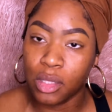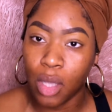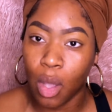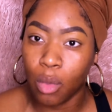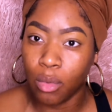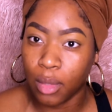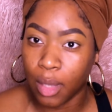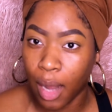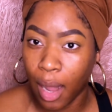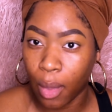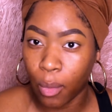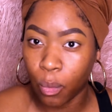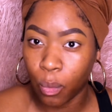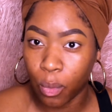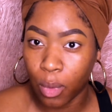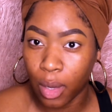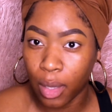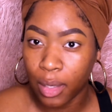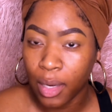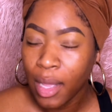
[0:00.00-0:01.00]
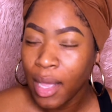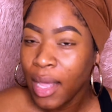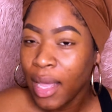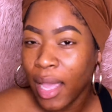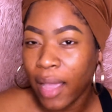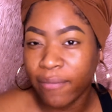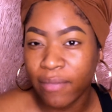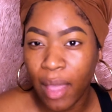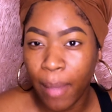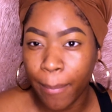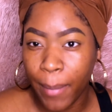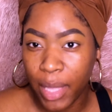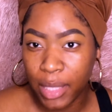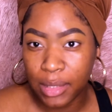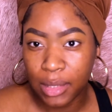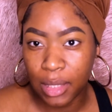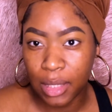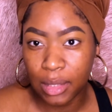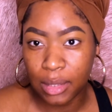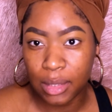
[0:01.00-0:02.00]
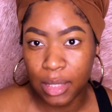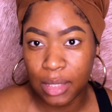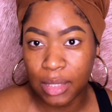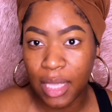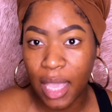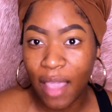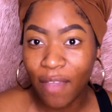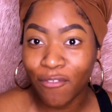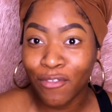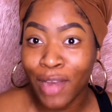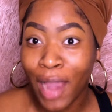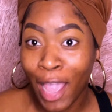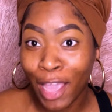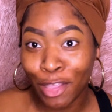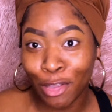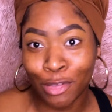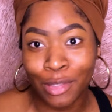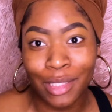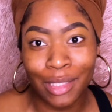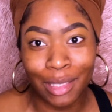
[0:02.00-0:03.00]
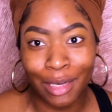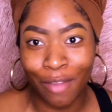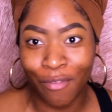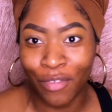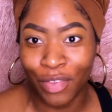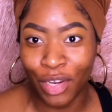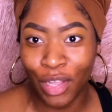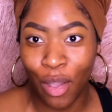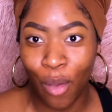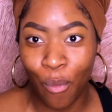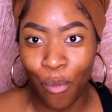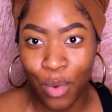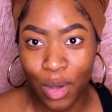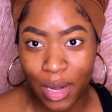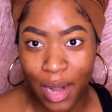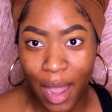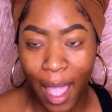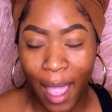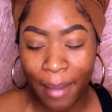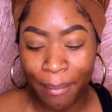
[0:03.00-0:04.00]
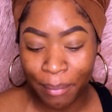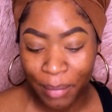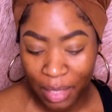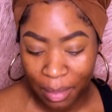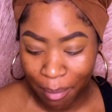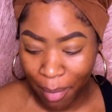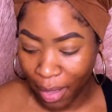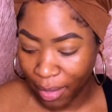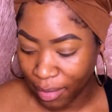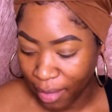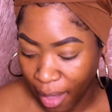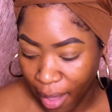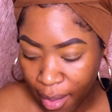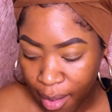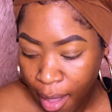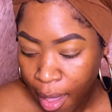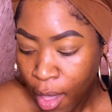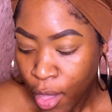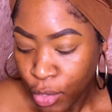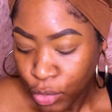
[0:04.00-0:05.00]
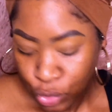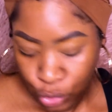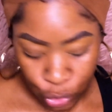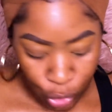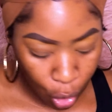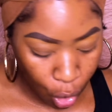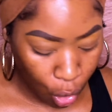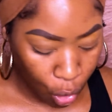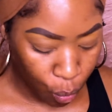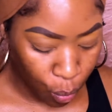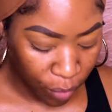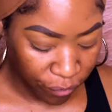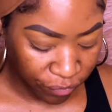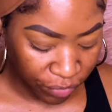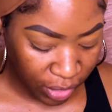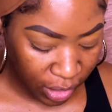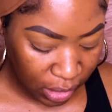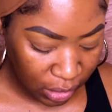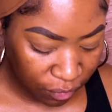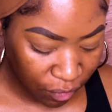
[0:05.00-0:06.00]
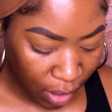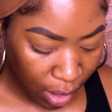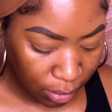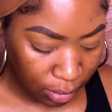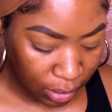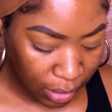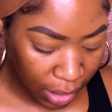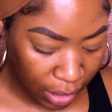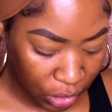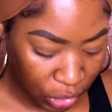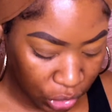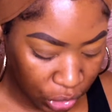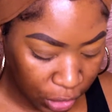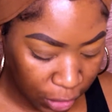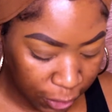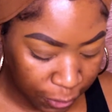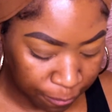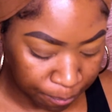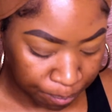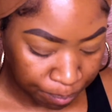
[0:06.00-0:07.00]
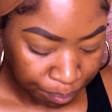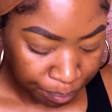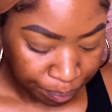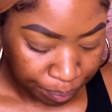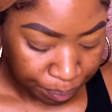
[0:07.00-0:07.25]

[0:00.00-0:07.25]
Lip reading: tone that I want, if that makes any sense. If not, you'll see in the video what I mean by that. So with this foundation,